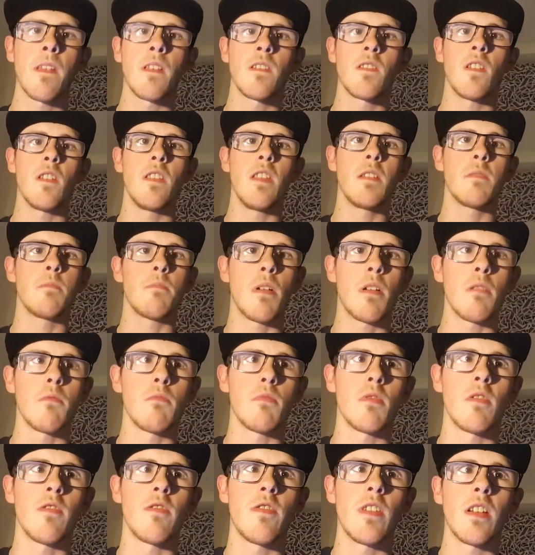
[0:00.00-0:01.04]
So at this point
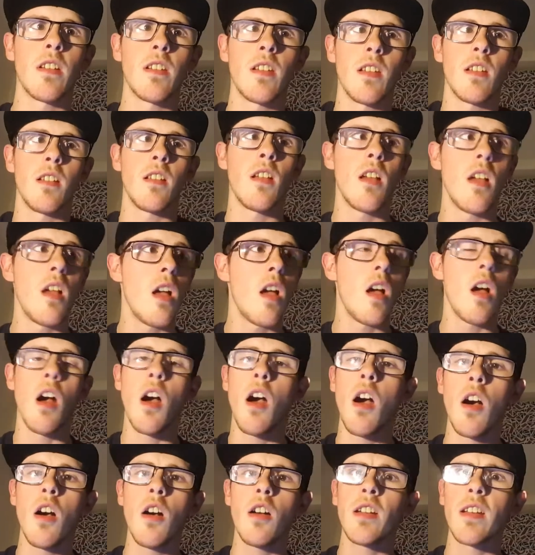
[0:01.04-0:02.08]
we're thinking,
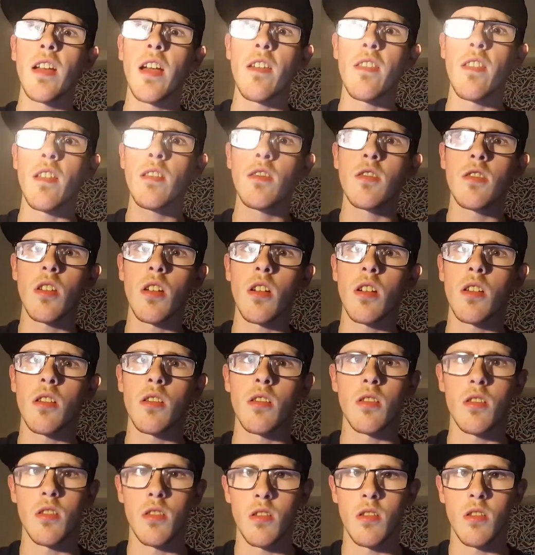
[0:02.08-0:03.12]
oh okay then, so
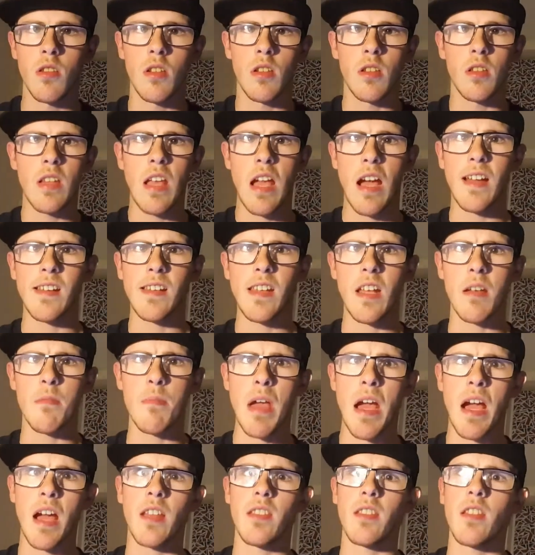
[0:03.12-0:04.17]
the idea
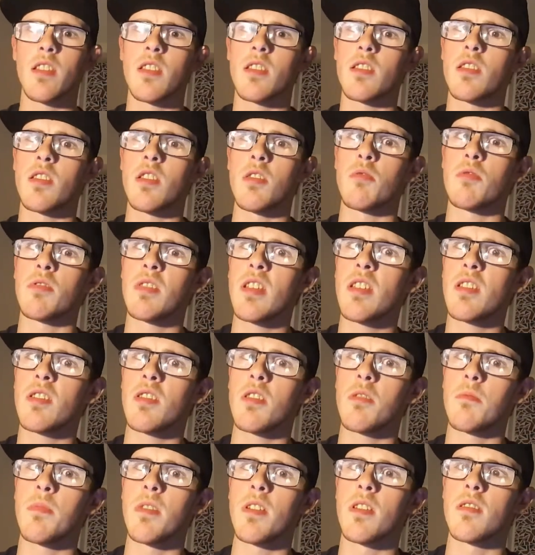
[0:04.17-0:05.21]
behind this new
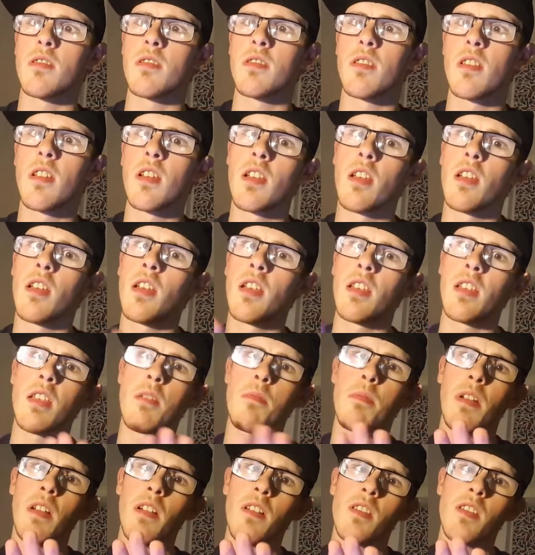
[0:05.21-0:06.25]
system is you
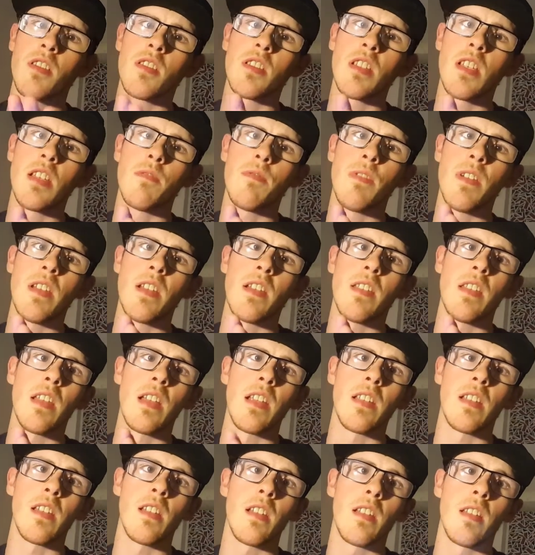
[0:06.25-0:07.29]
play it on your TV and
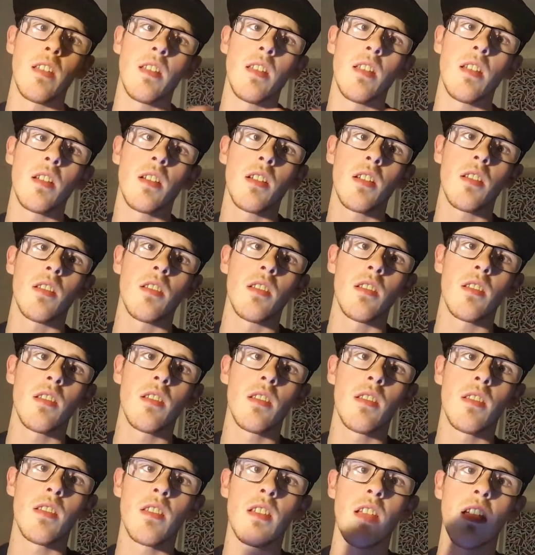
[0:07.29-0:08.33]
then you can
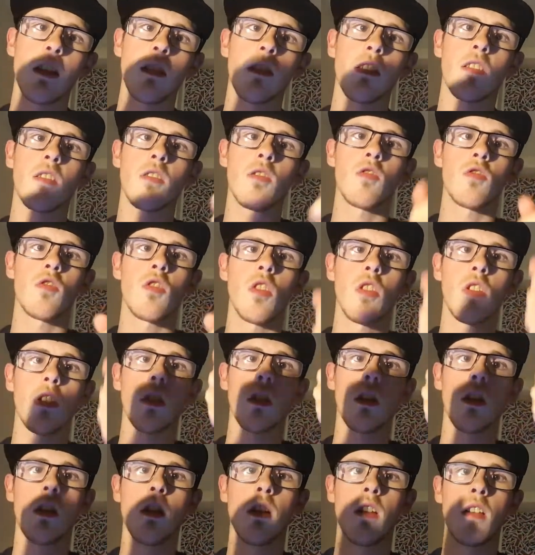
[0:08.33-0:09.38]
take the
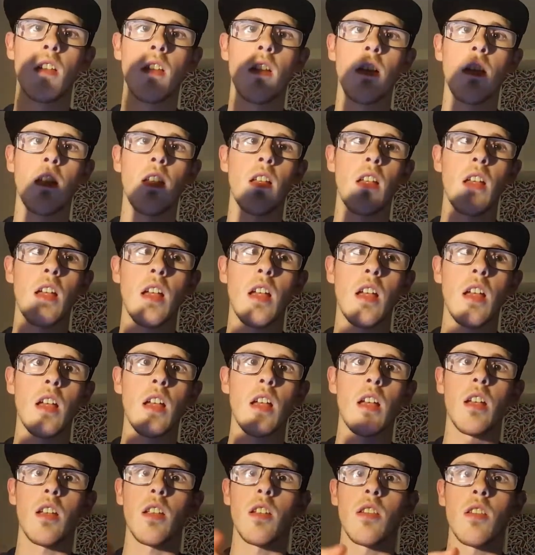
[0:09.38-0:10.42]
controller
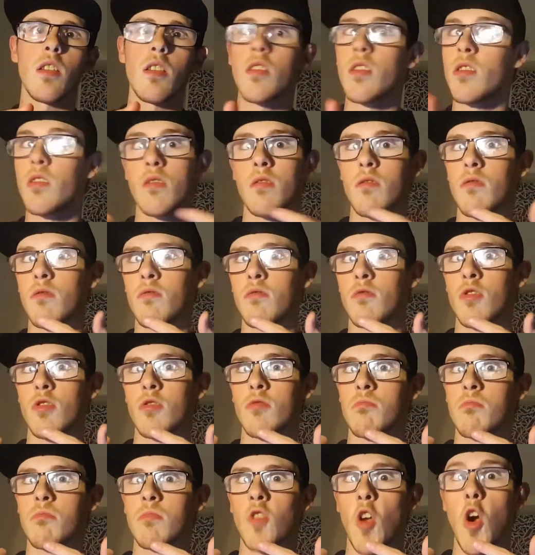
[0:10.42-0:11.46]
and just
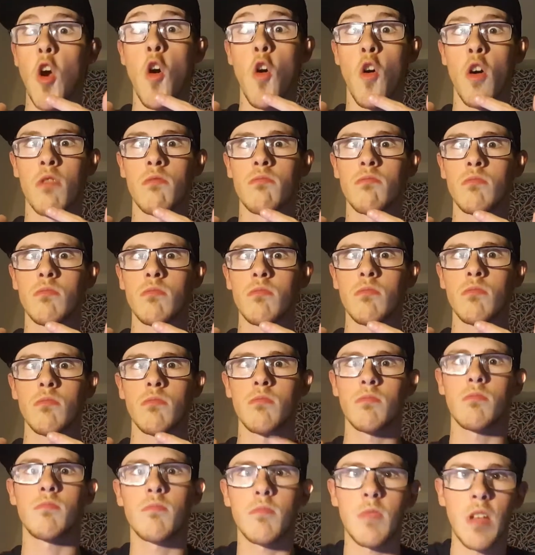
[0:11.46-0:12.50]
go
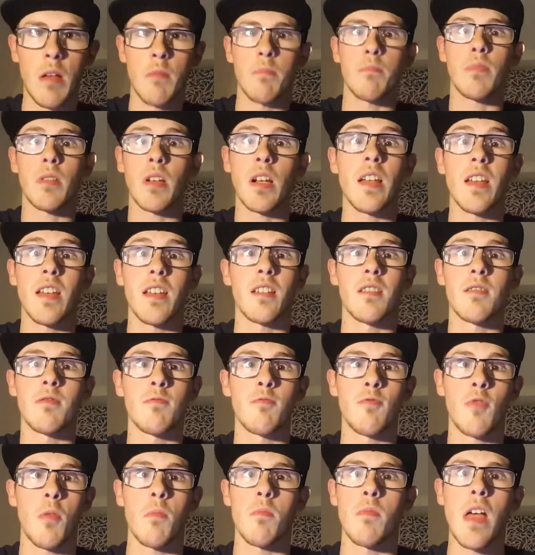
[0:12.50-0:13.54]
and play
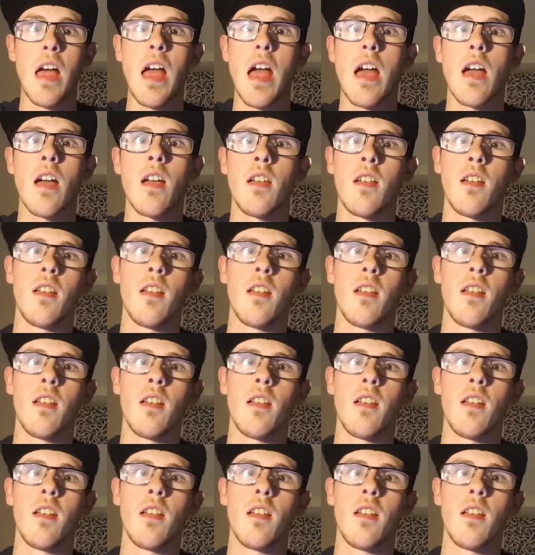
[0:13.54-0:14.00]
from there.